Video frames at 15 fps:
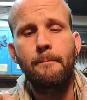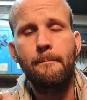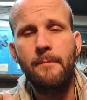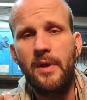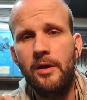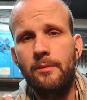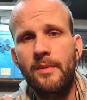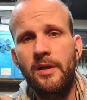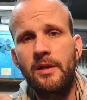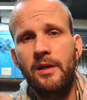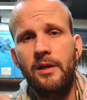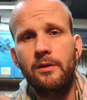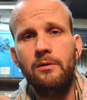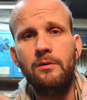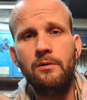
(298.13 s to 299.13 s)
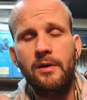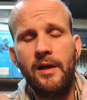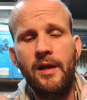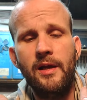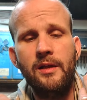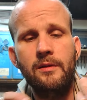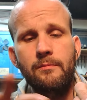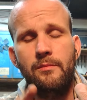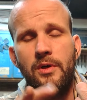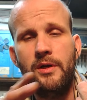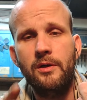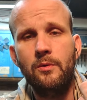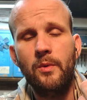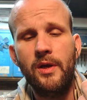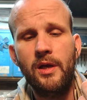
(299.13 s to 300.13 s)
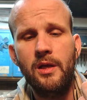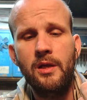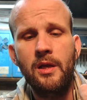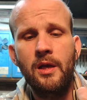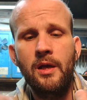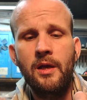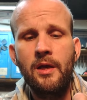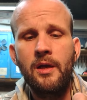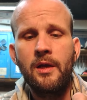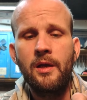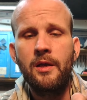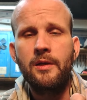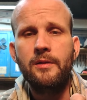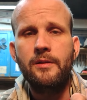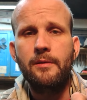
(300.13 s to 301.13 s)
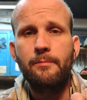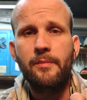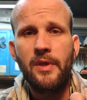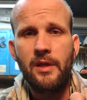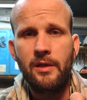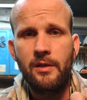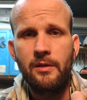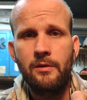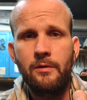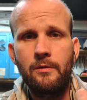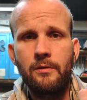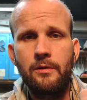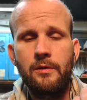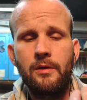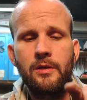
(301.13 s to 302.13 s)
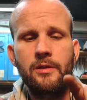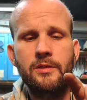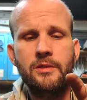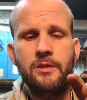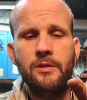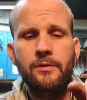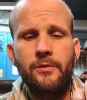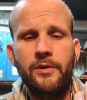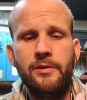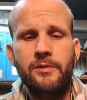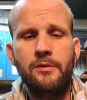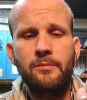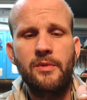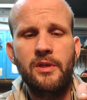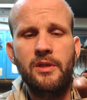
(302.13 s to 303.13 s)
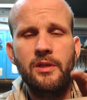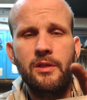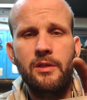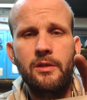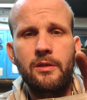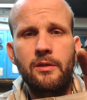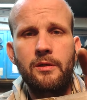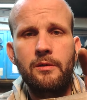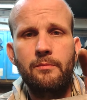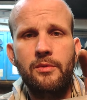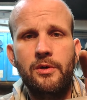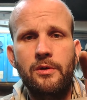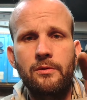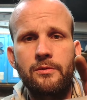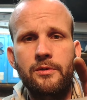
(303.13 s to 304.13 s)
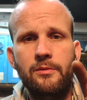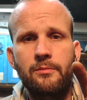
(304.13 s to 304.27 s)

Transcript: may or may not crack and break away. The pin is going to be prone to